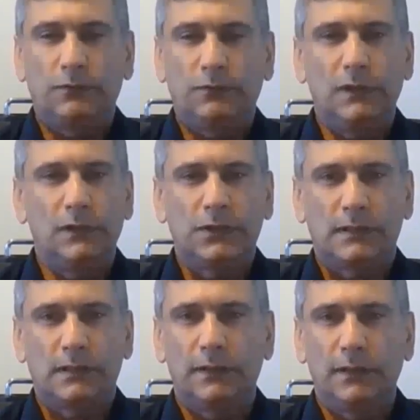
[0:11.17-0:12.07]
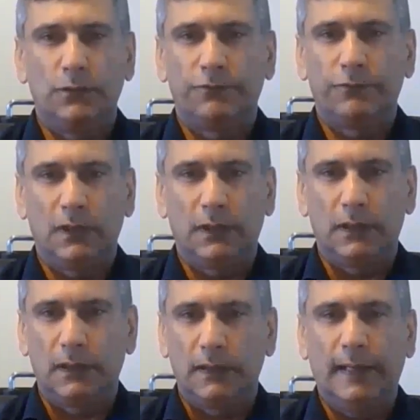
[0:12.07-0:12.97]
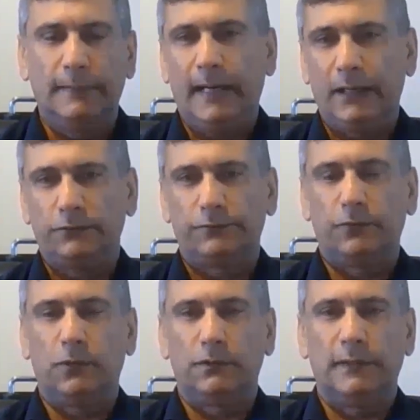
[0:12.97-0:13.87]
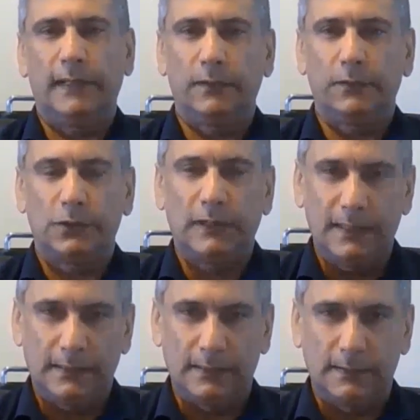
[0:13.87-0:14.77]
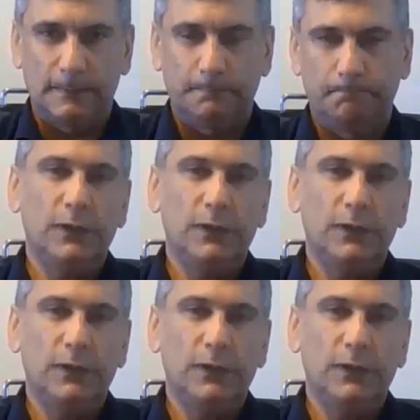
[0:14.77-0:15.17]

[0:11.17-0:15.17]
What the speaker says: the use of English as a lingua franca have for language classes.